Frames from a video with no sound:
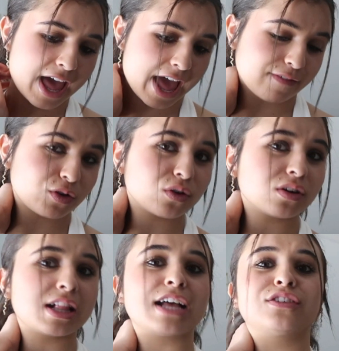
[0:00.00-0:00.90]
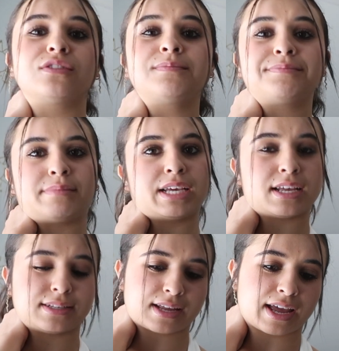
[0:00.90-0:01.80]
I have Google Classroom
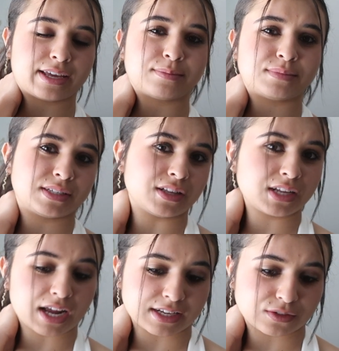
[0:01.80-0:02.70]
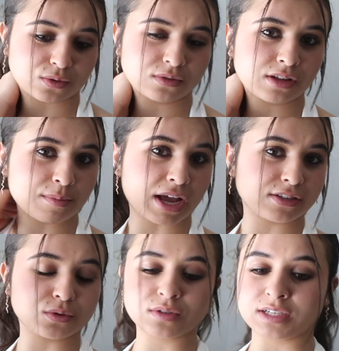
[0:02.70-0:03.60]
because I am still in high school. I'm a high
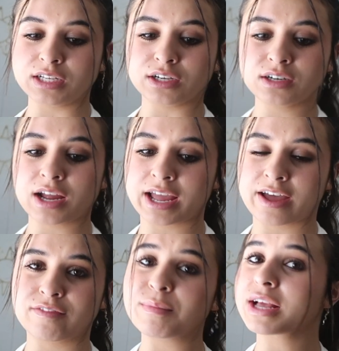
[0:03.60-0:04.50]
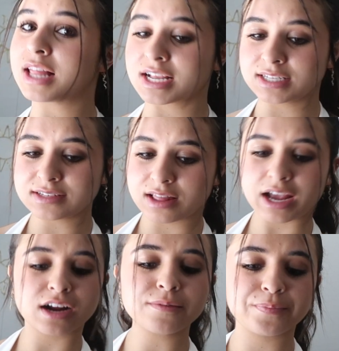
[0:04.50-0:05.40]
school senior. I have my classes
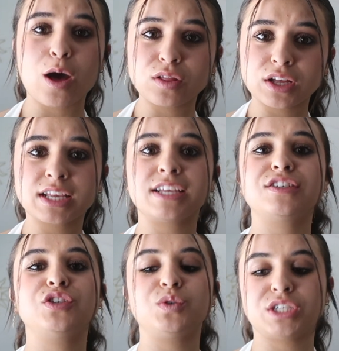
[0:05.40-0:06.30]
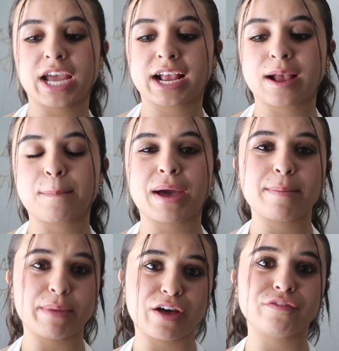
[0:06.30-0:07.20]
there. Outlook is to check my
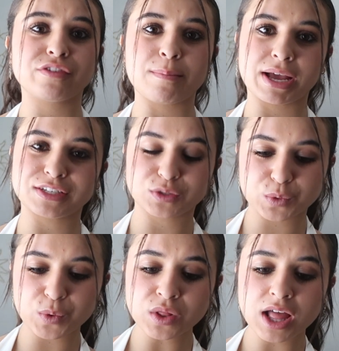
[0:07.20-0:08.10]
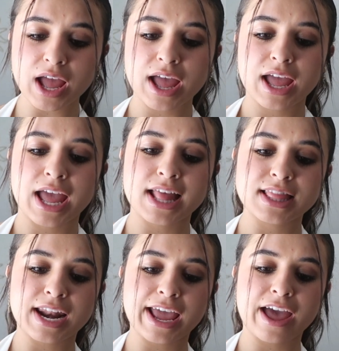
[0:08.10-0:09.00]
mail from my school. And
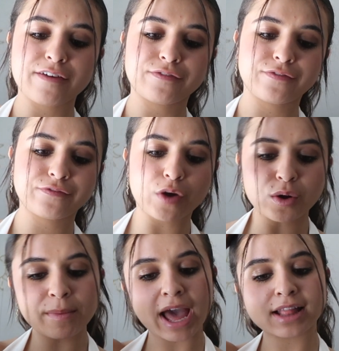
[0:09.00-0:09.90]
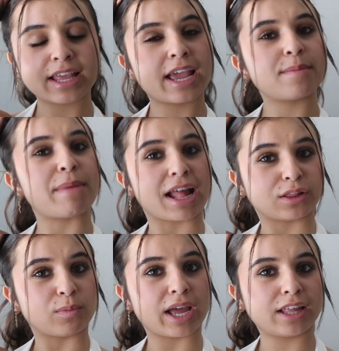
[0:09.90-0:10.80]
then I have Photomath and
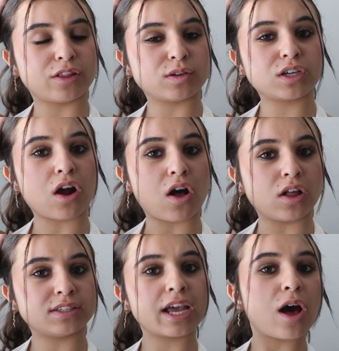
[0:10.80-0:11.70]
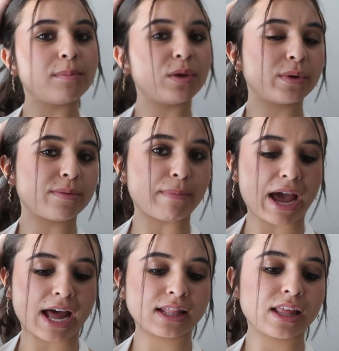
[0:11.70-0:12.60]
Mathway. Those are all to help me with
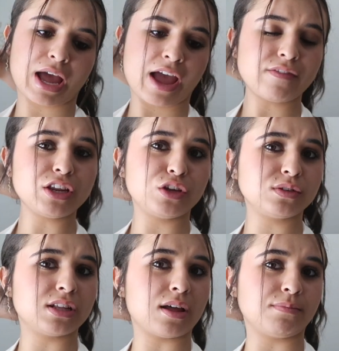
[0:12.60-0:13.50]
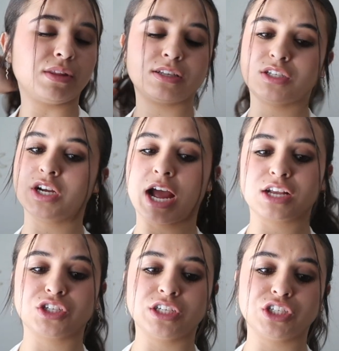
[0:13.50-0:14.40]
math. I haven't used them this year
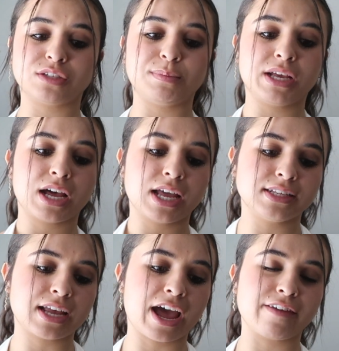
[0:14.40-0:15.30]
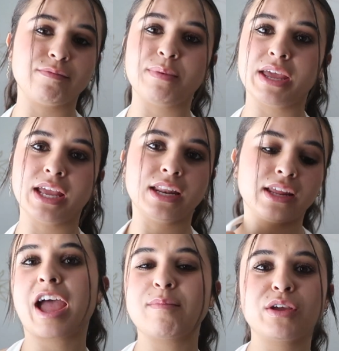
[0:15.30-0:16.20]
actually just because I've
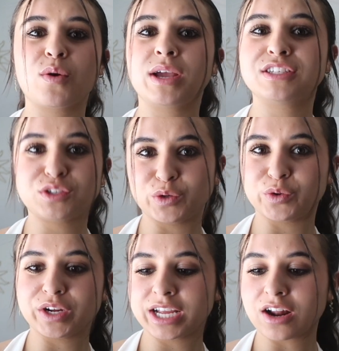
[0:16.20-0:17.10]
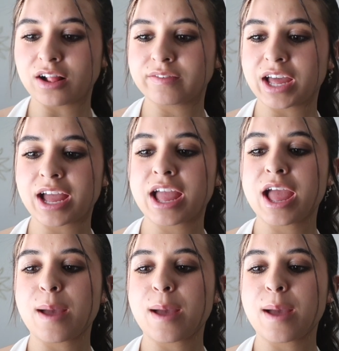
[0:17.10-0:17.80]
been going to tutoring and all of that.